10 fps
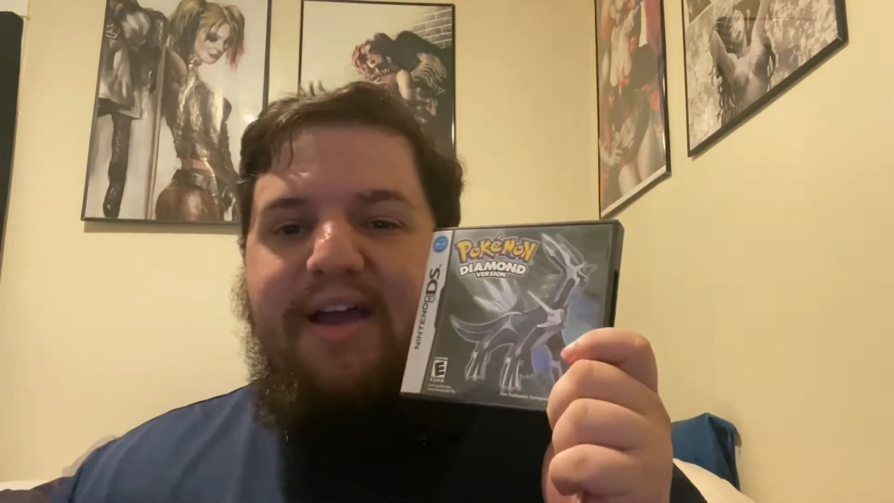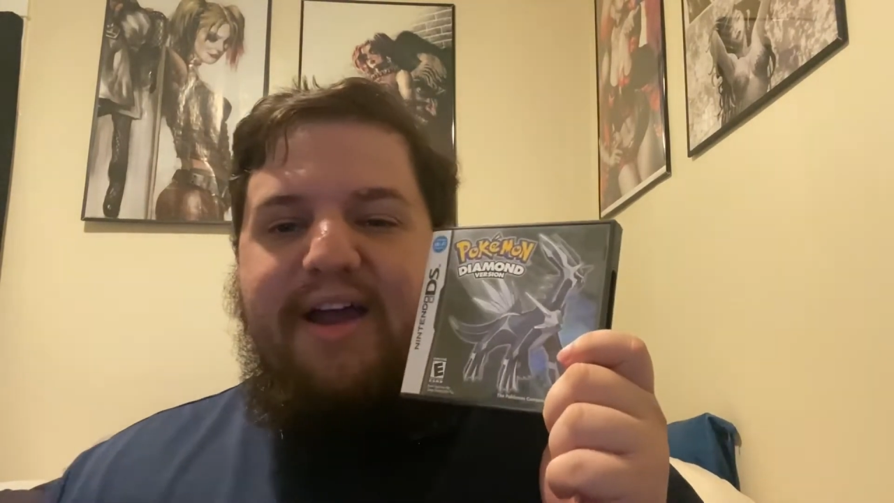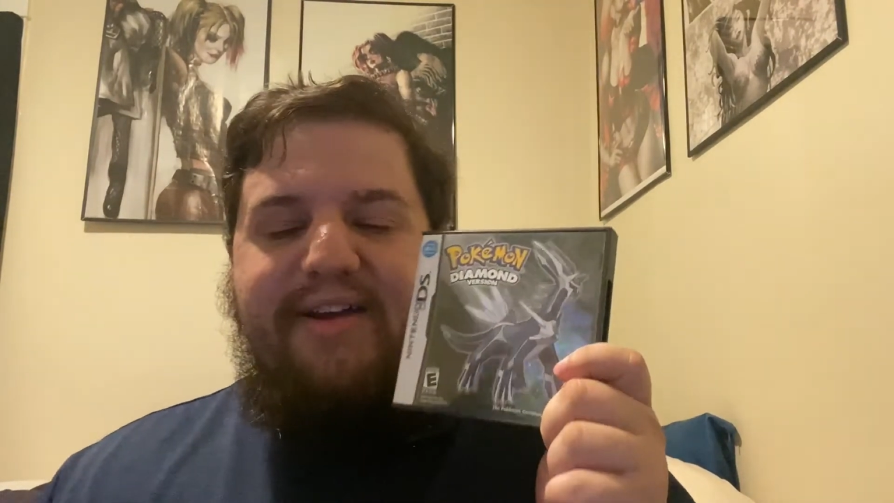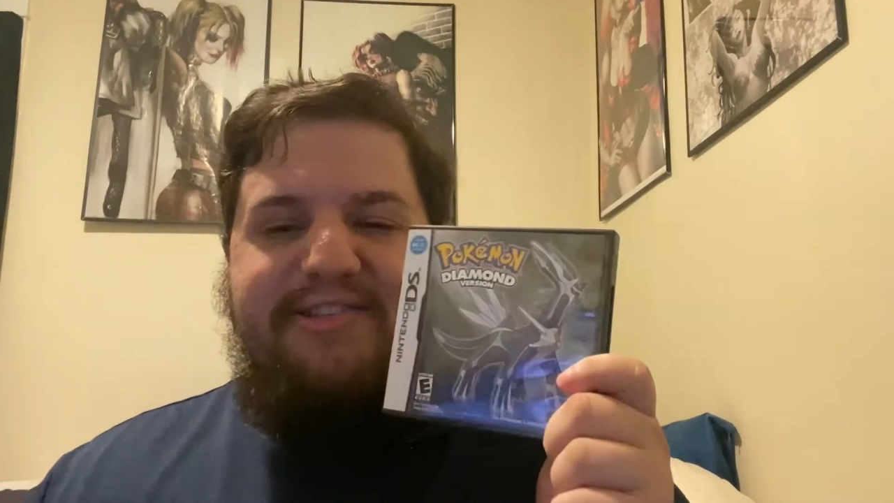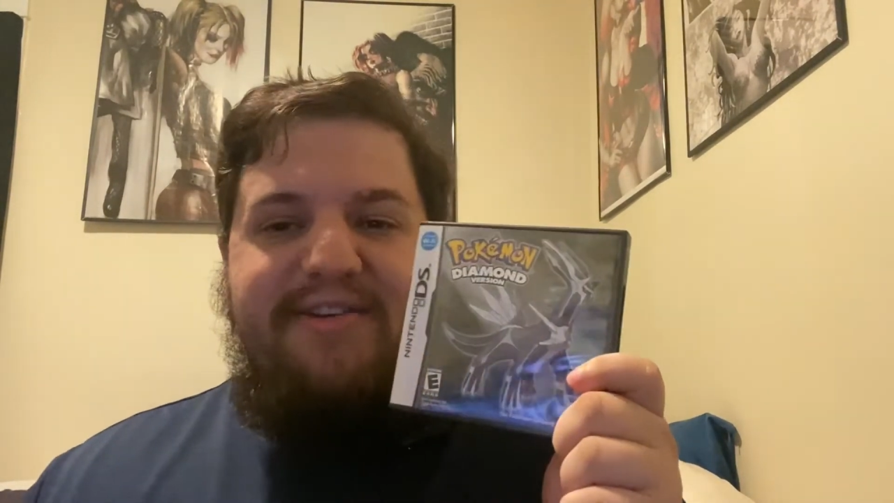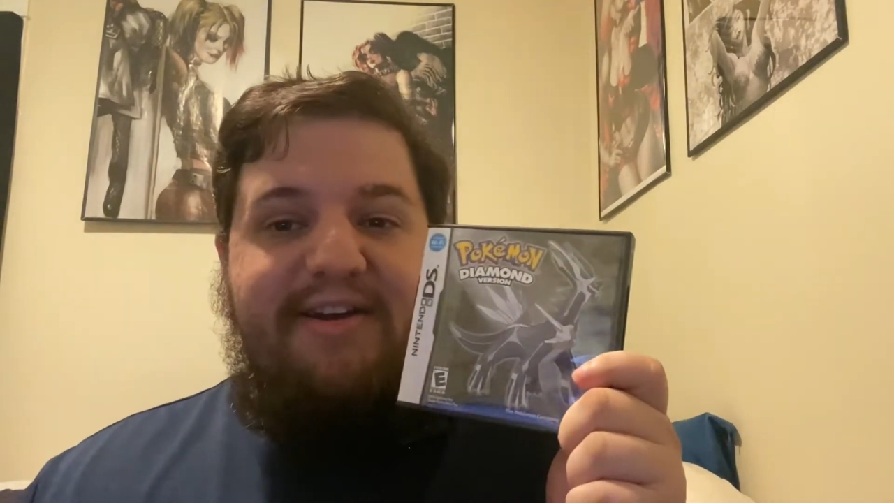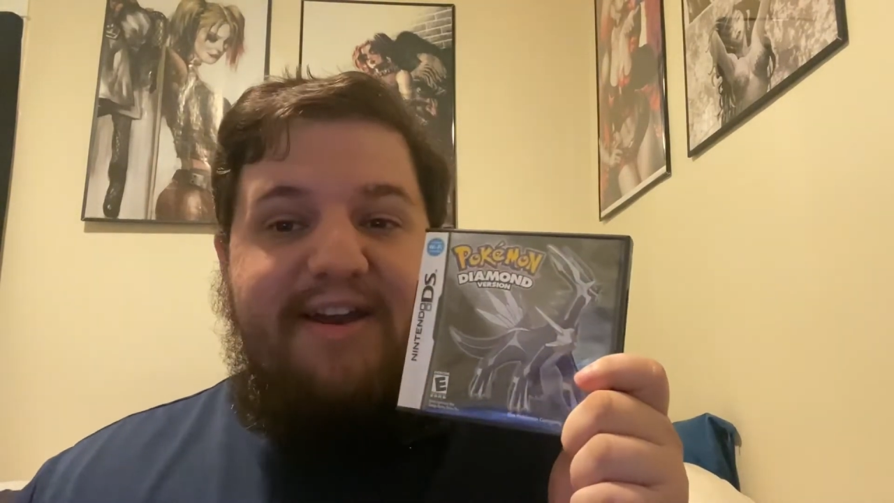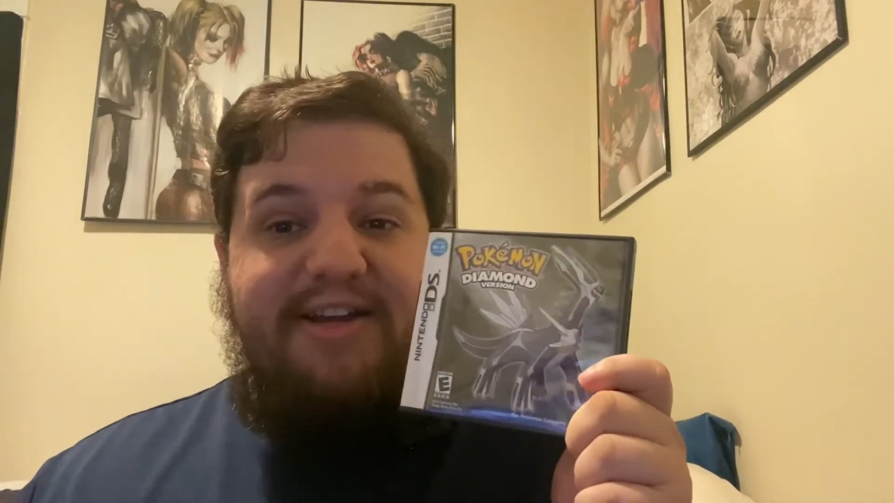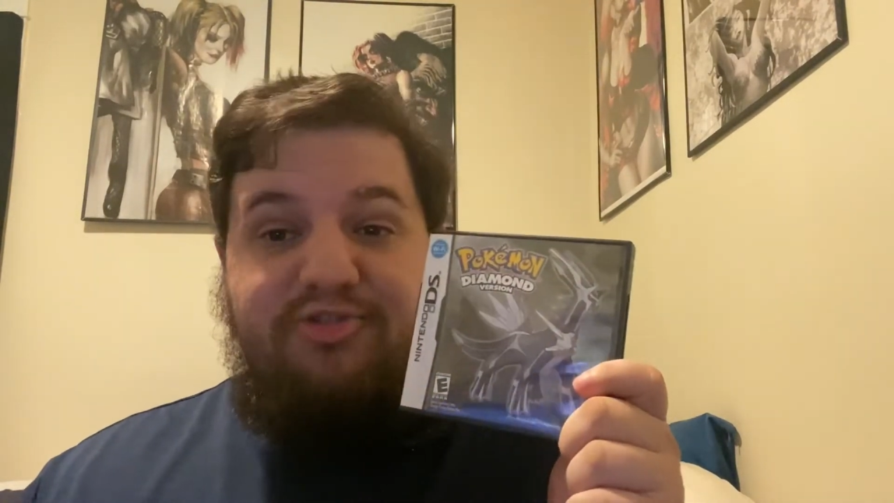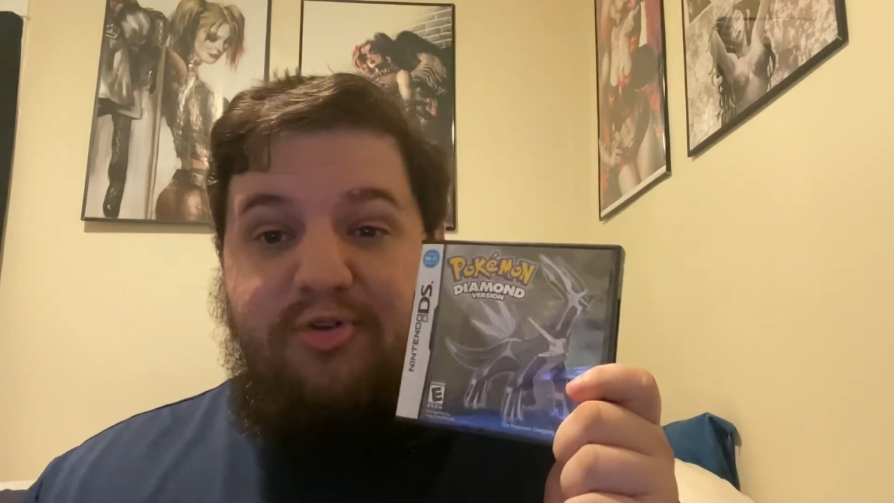I also had
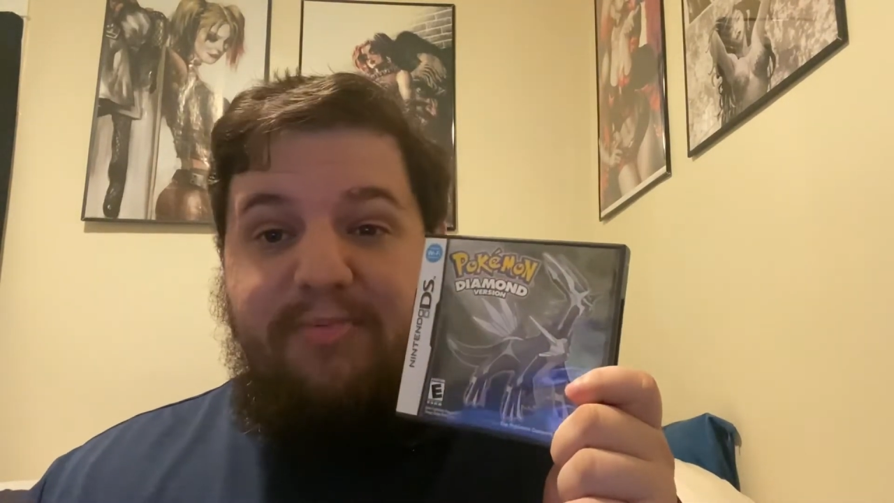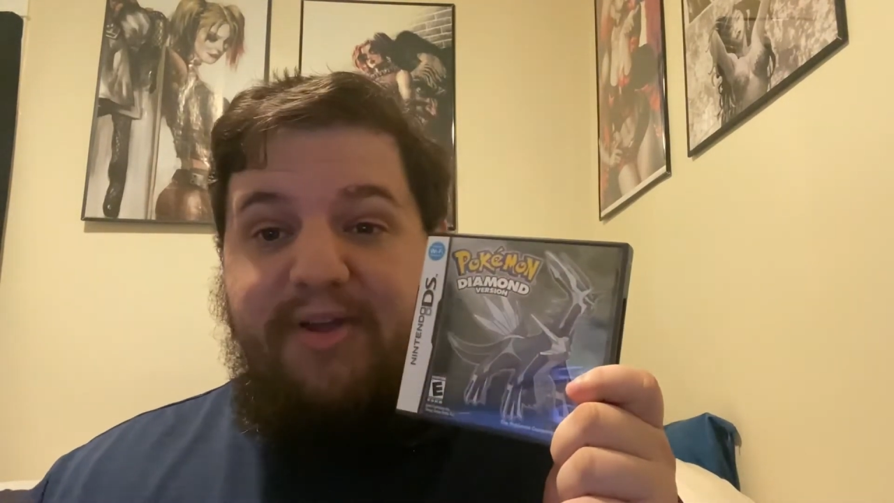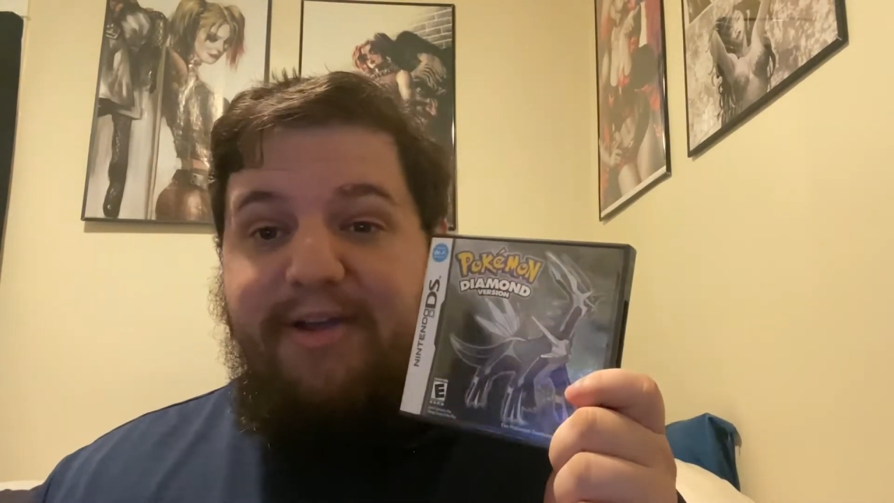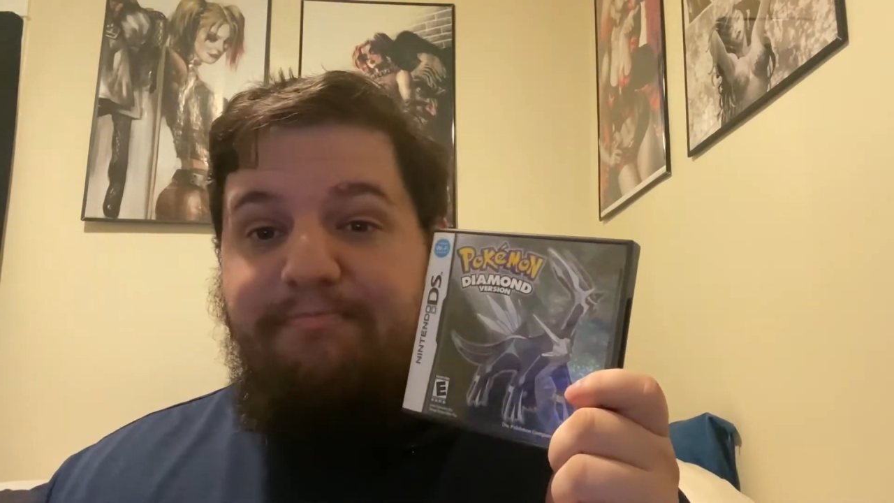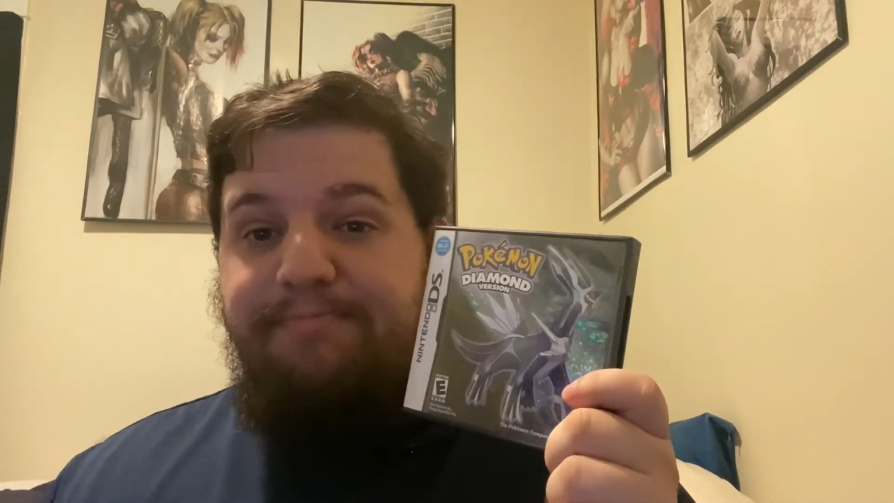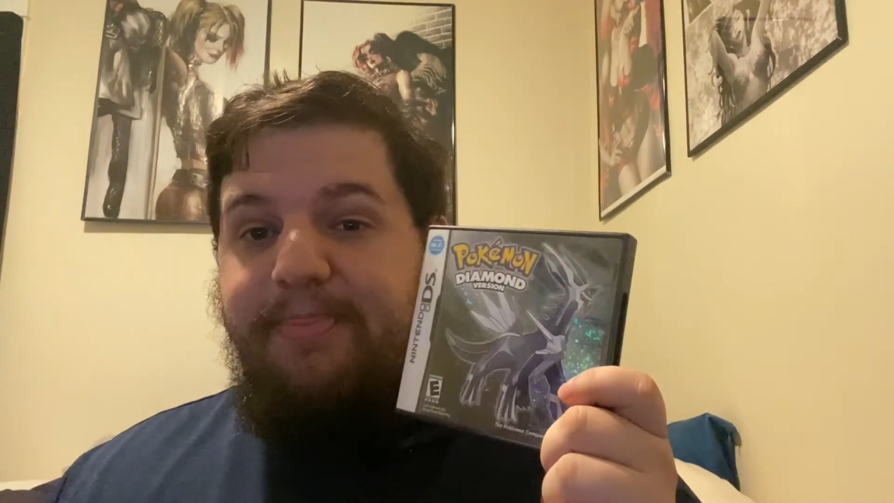an action replay,